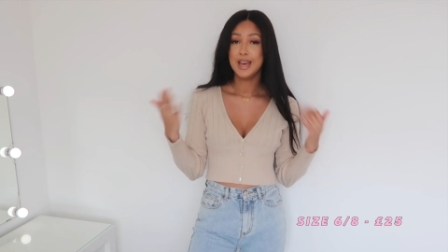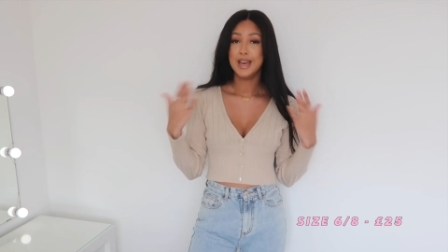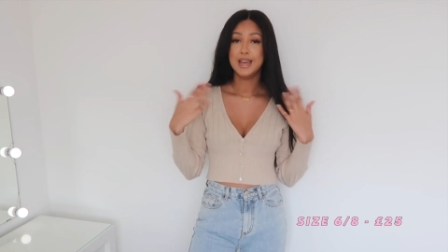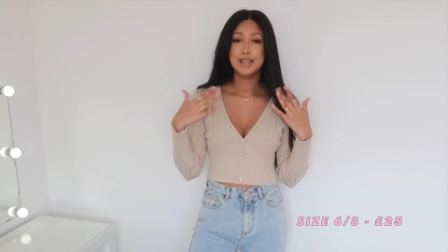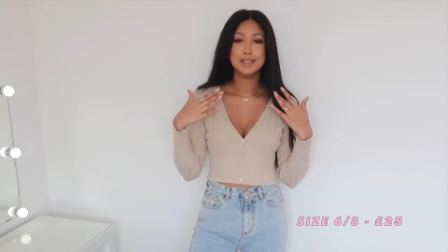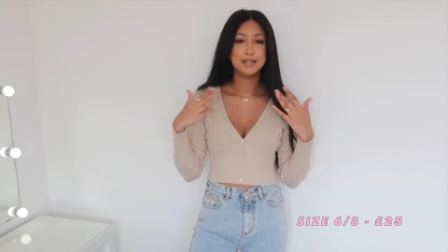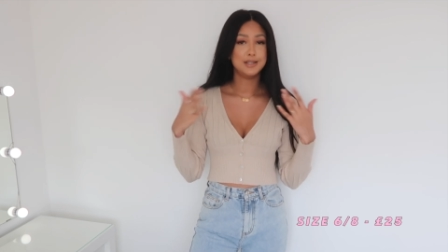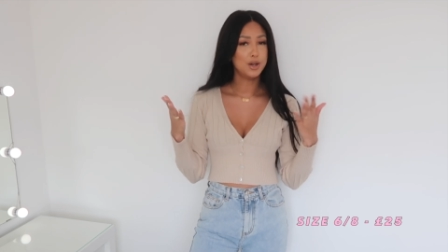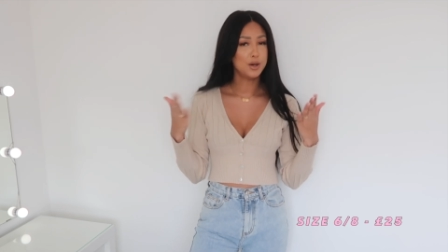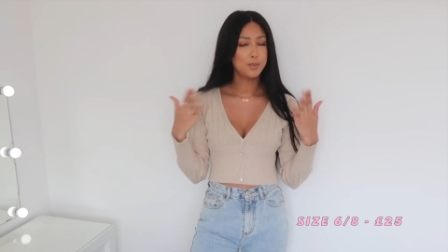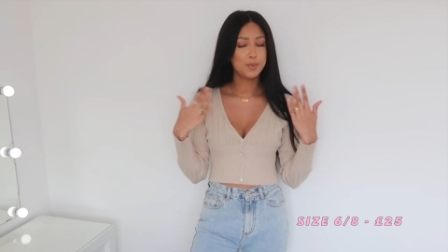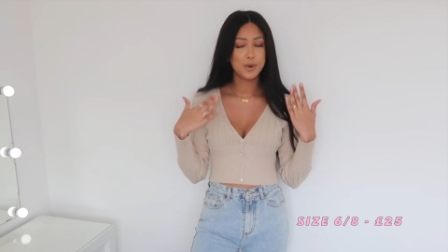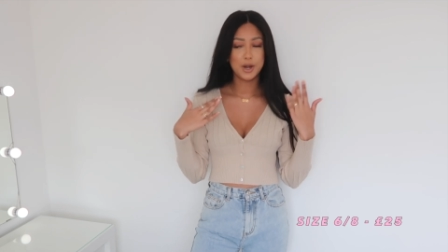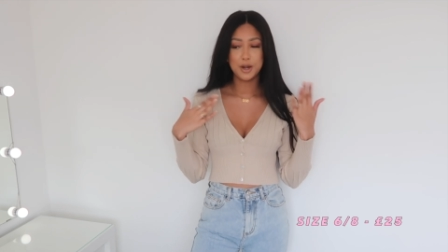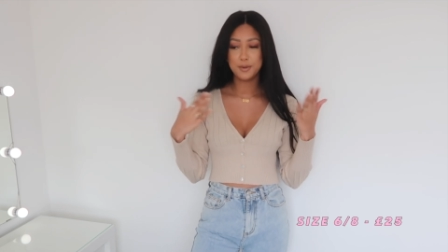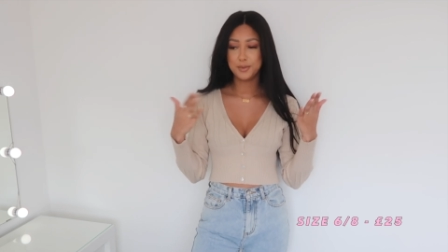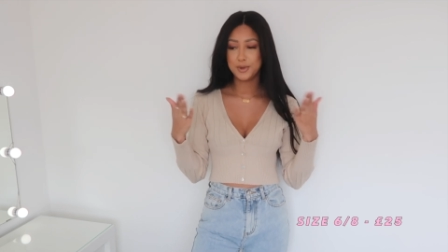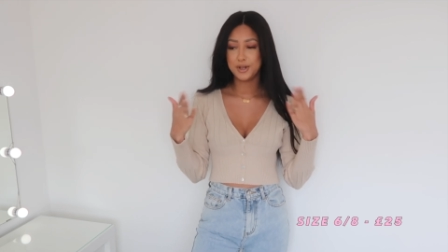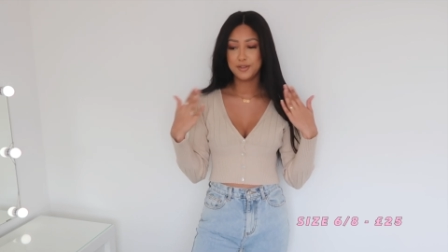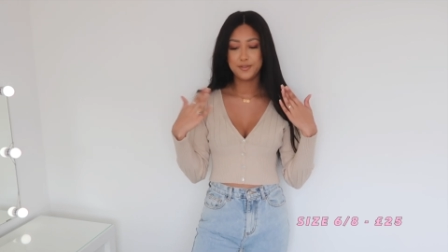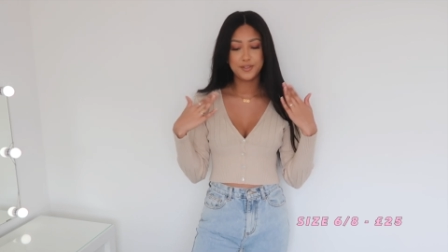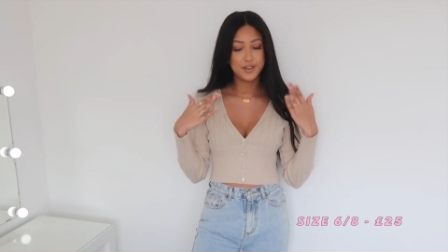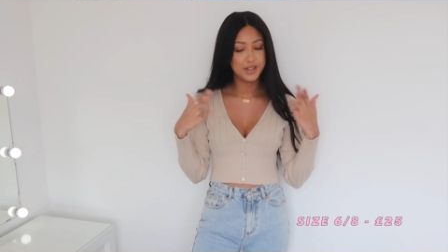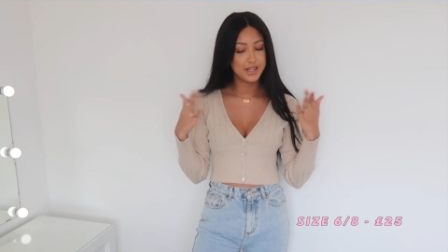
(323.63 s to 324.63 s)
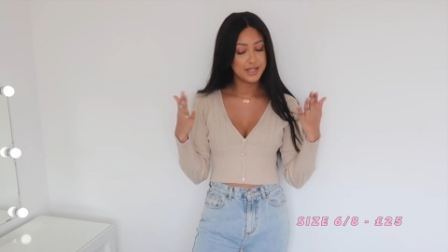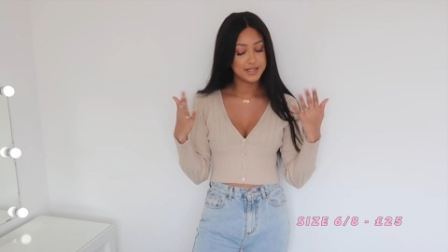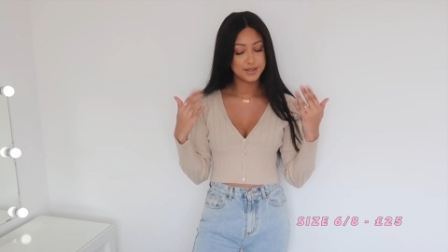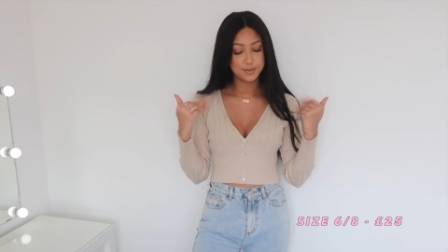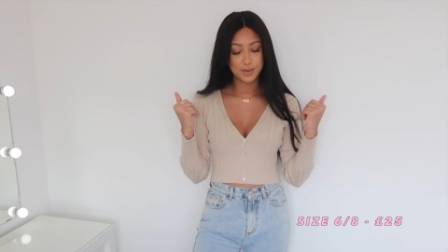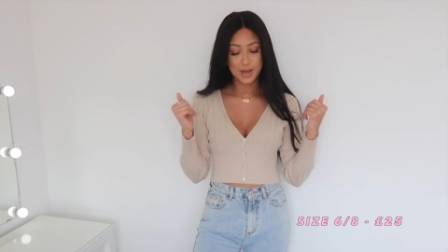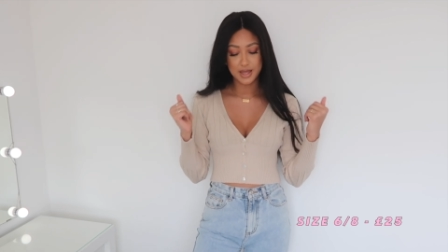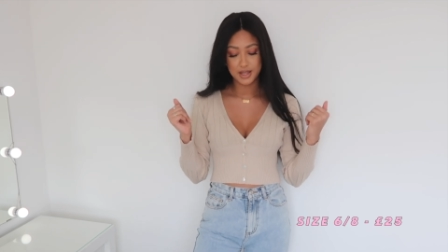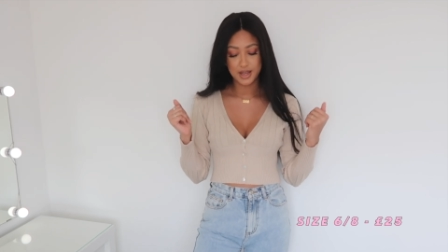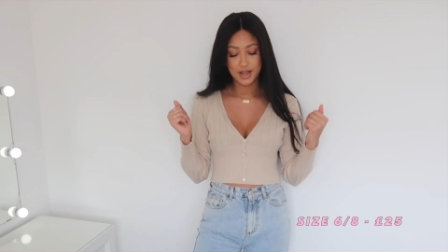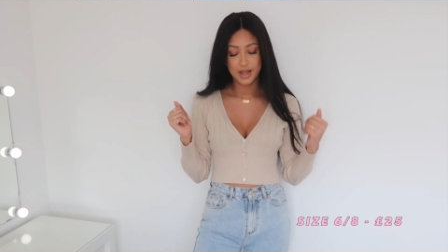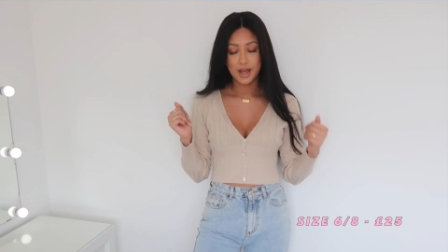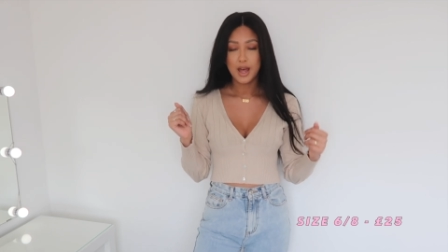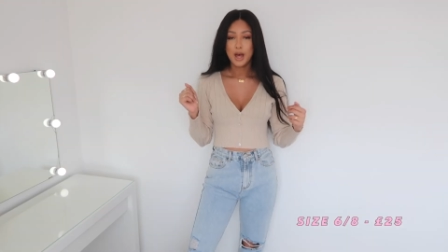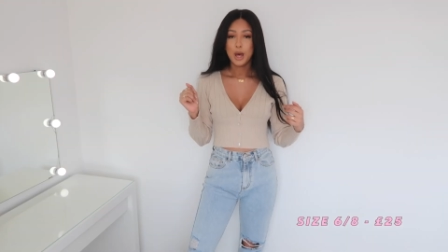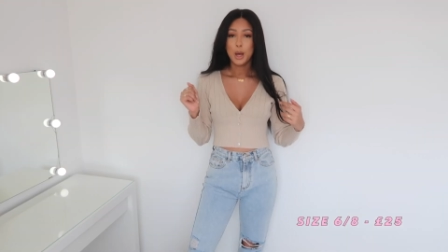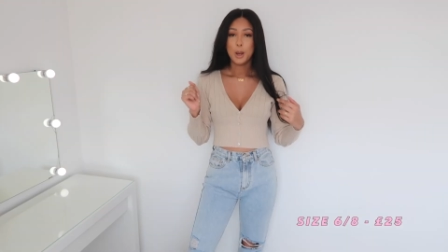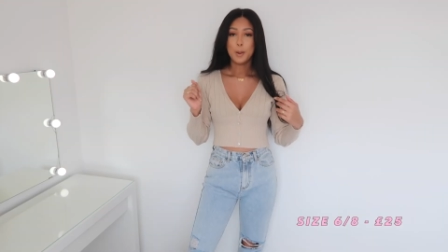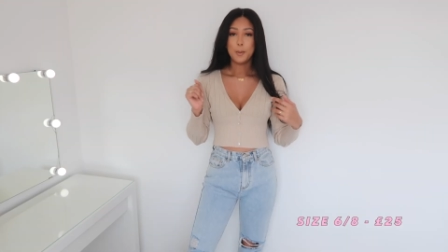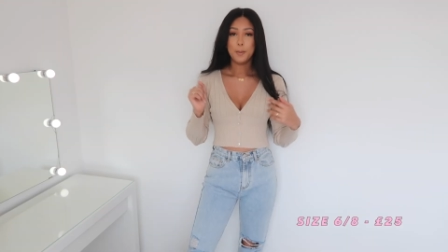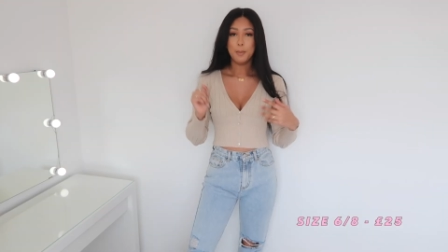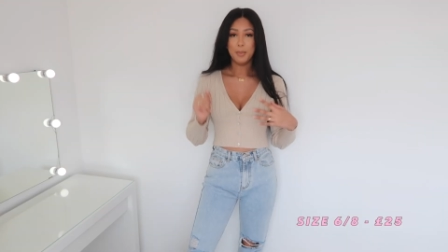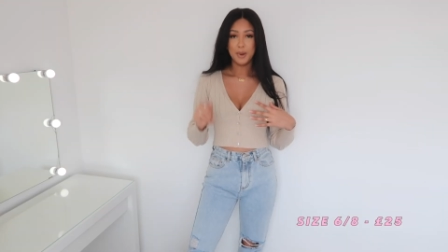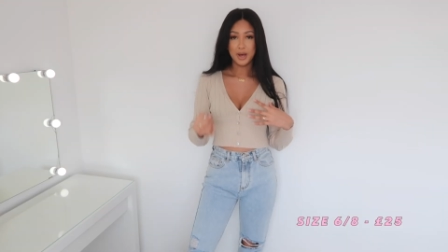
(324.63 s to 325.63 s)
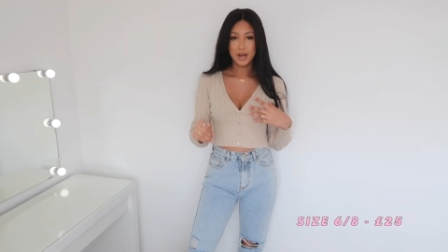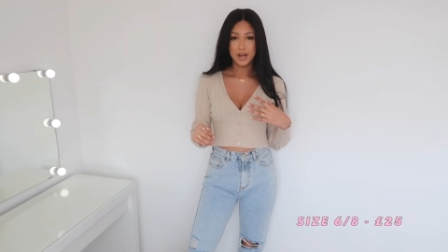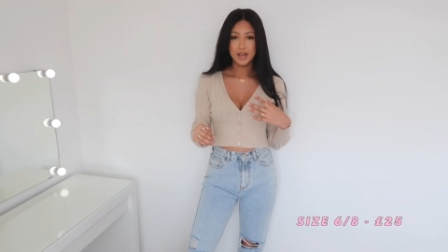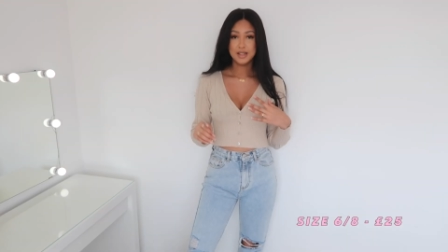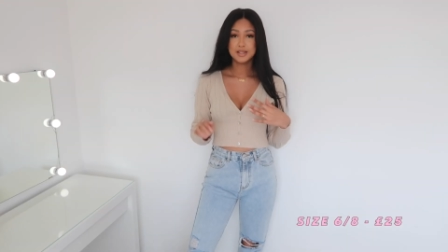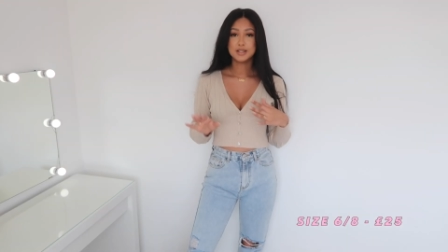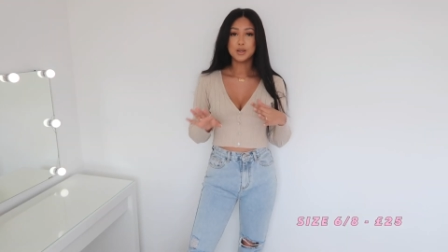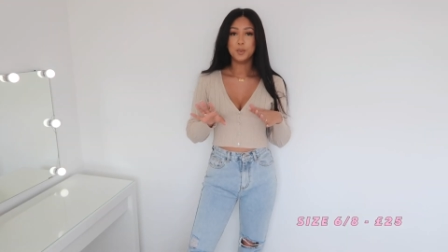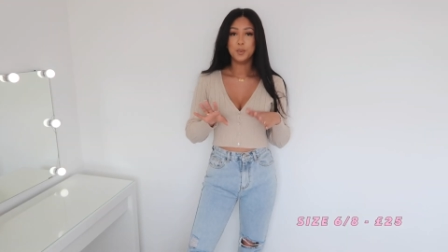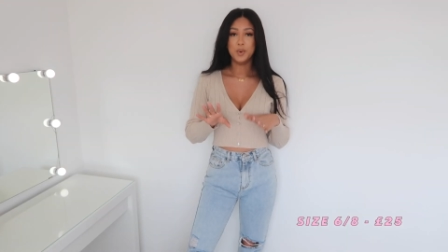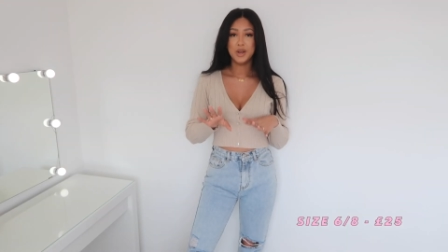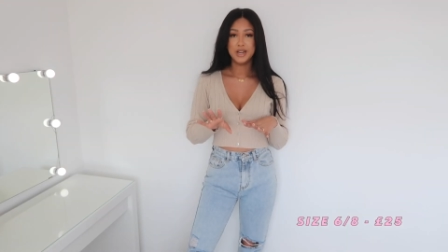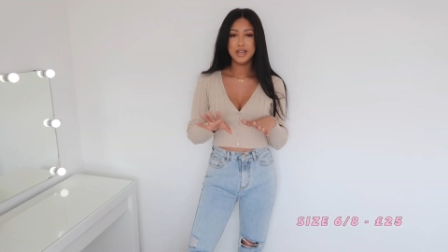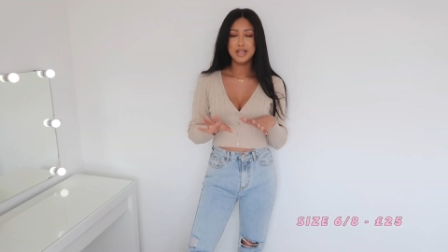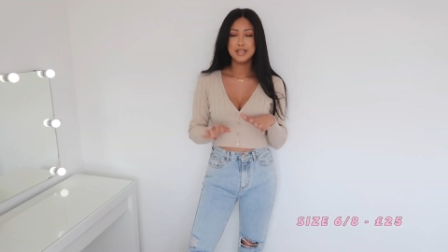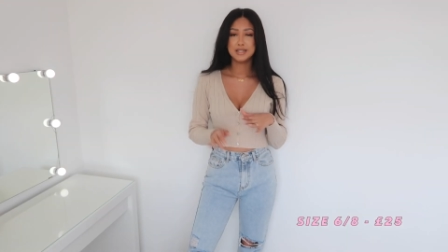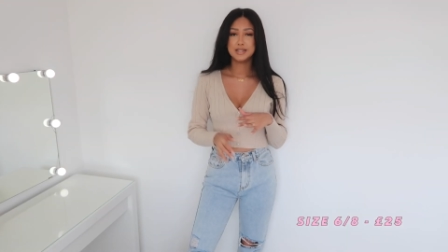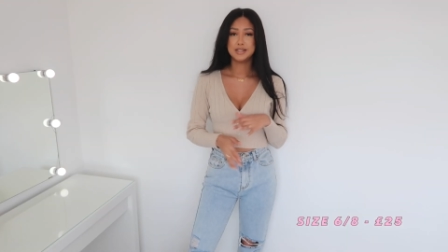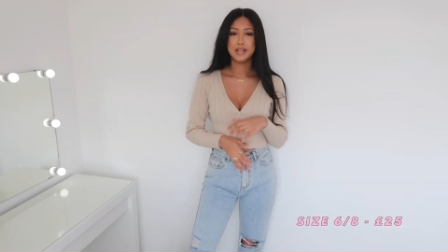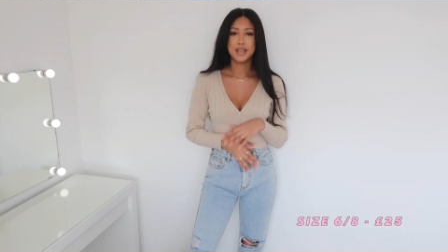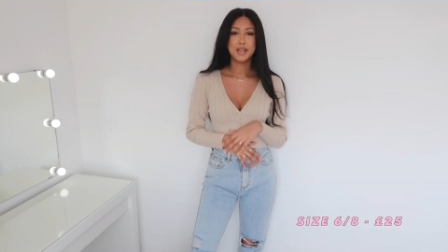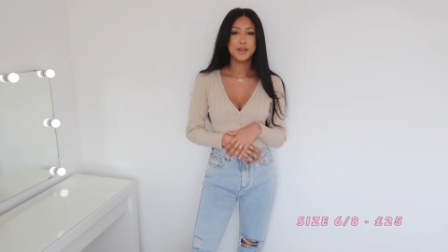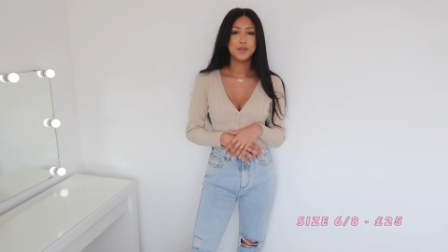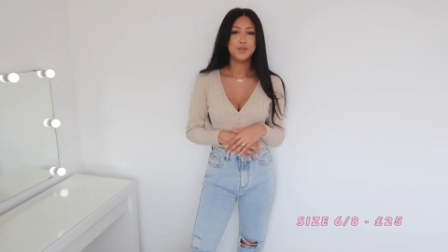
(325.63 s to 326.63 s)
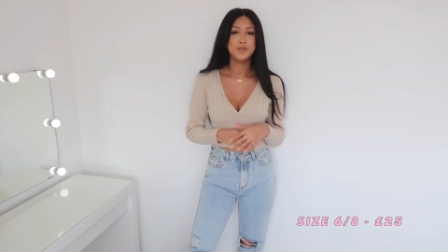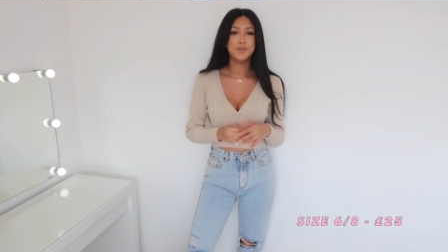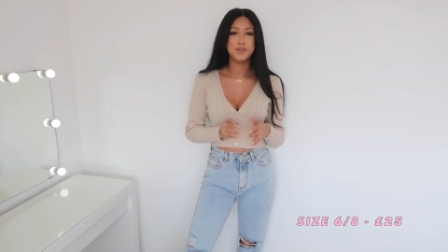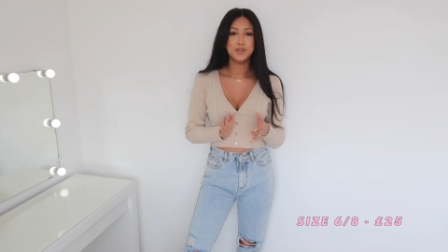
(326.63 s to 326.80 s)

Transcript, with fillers: It's not appropriate for this weather, but when it's like